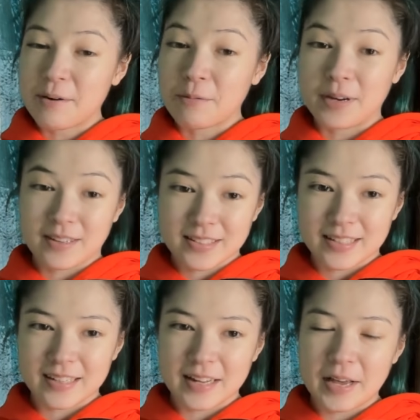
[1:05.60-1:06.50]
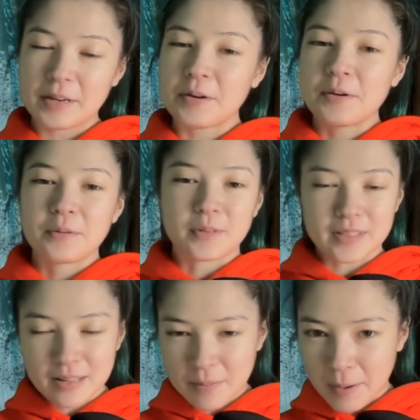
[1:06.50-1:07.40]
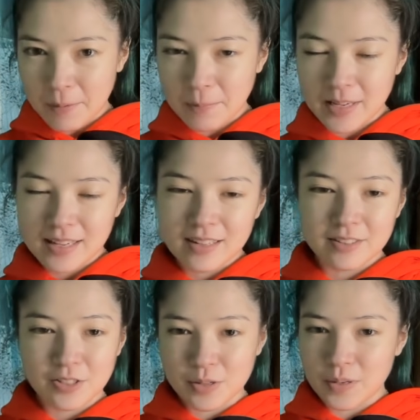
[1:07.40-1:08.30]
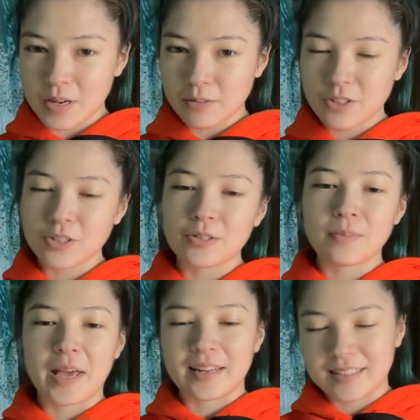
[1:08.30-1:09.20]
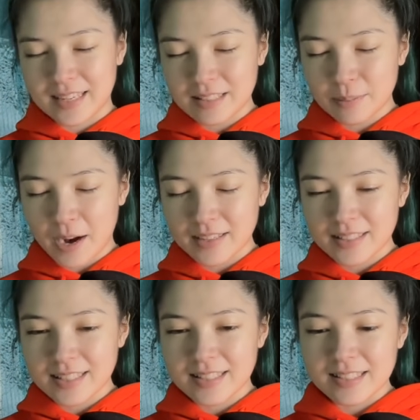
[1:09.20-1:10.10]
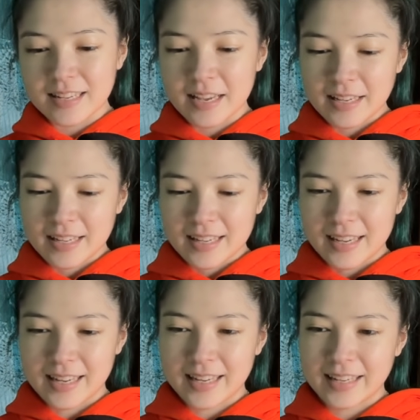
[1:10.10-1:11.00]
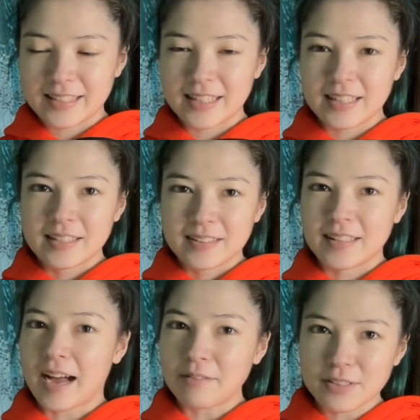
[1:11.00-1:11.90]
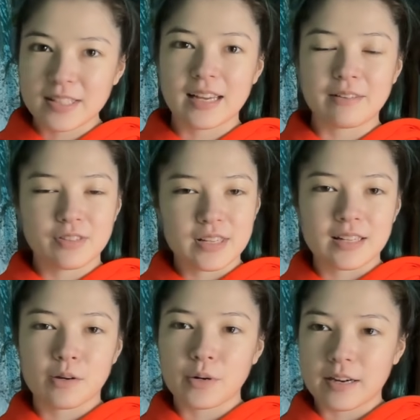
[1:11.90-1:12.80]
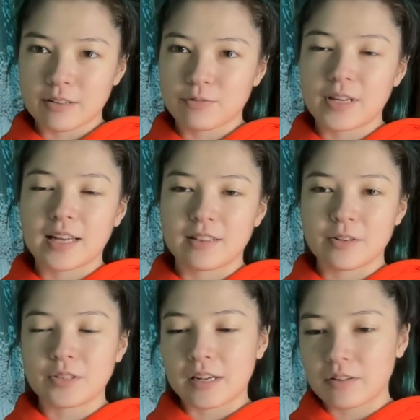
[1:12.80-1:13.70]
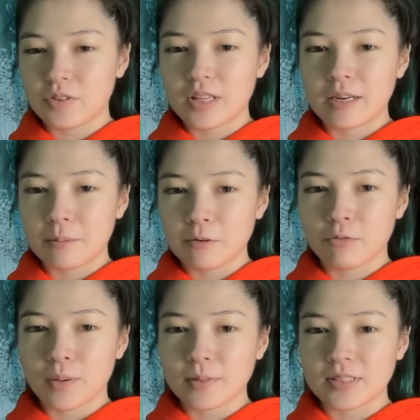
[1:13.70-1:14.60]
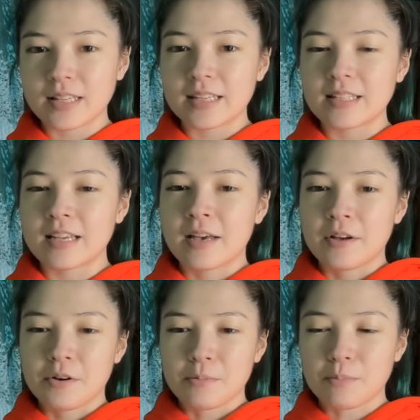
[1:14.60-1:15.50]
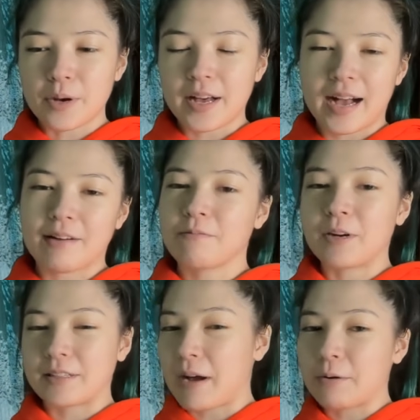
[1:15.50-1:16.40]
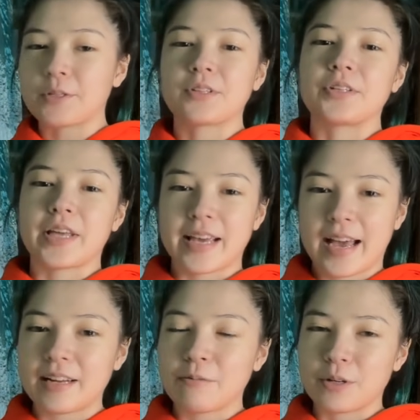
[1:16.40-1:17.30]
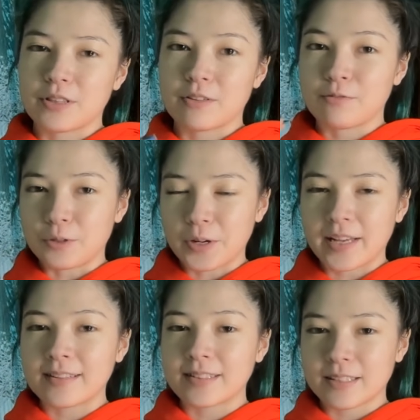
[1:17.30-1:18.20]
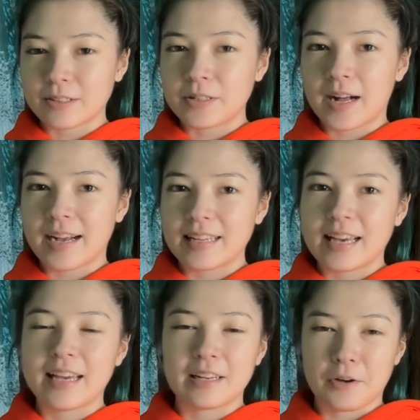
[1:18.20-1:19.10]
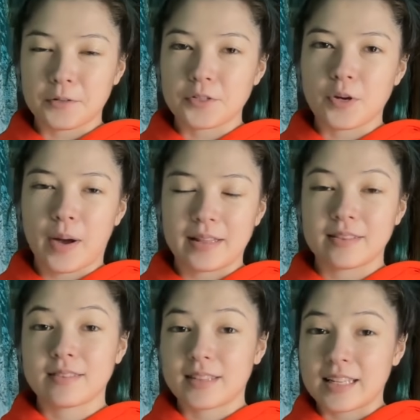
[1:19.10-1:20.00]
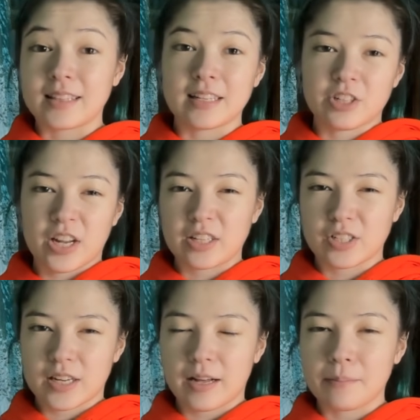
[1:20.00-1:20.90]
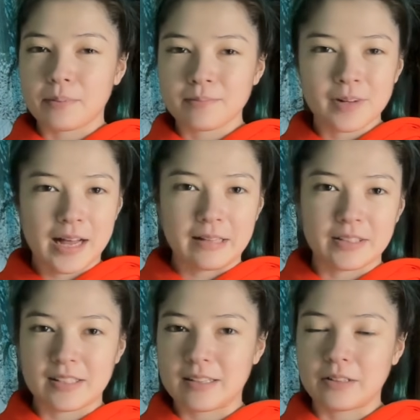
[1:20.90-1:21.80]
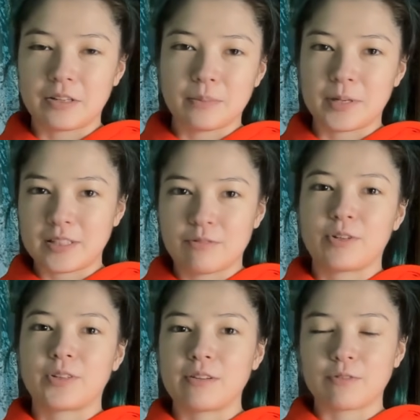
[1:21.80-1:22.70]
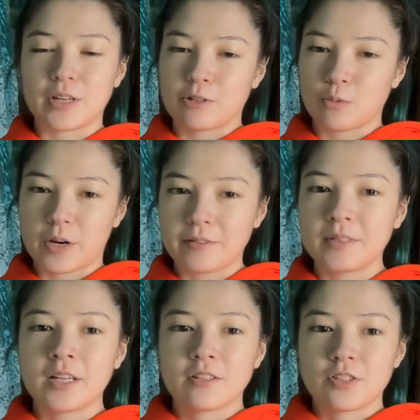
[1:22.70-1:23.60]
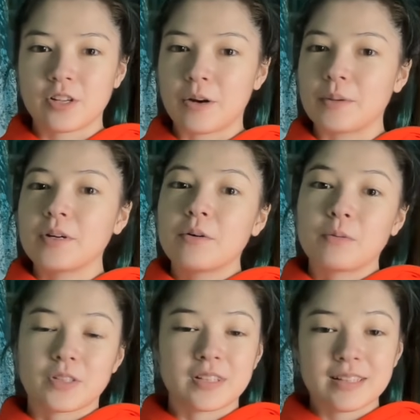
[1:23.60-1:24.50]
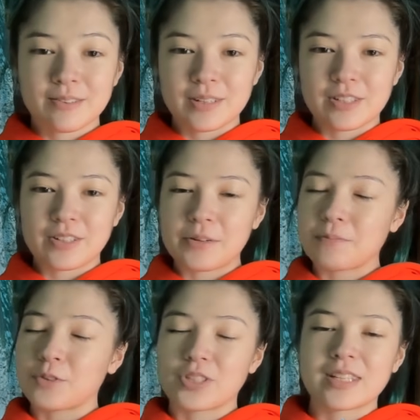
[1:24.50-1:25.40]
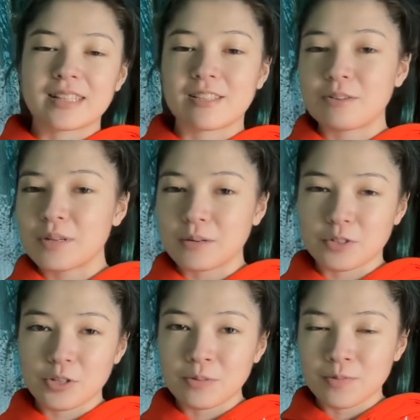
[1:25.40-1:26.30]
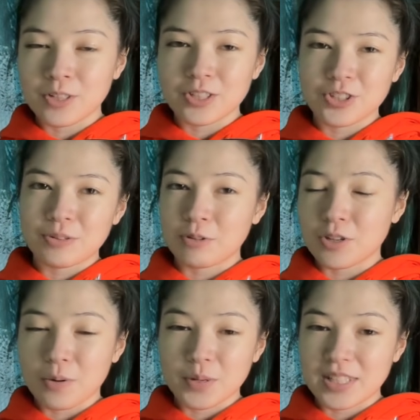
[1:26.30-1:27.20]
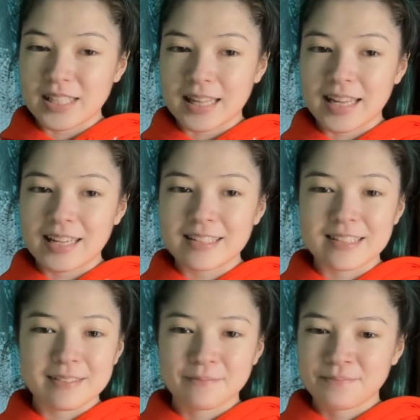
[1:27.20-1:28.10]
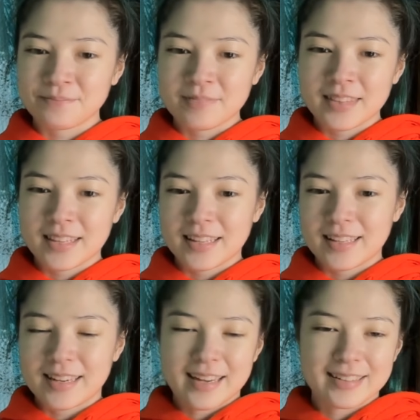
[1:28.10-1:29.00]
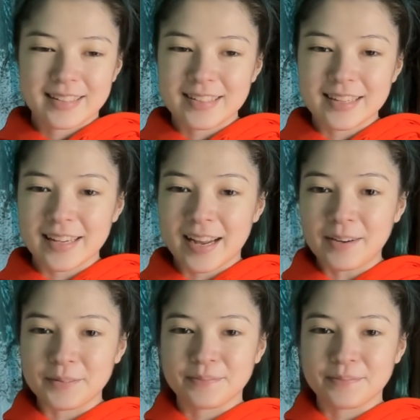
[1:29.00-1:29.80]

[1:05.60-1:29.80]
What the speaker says: we are starting with the Mamma Mia studio Choom and dance practice. And like obviously I've seen the choreography in those end of the year performances, but I wasn't looking at it with the full analytical eye yet, and also I think they changed it up at least a little bit differently for each one. So we're seeing the original, we're seeing the studio Choom version, which always slays, and let's check it out.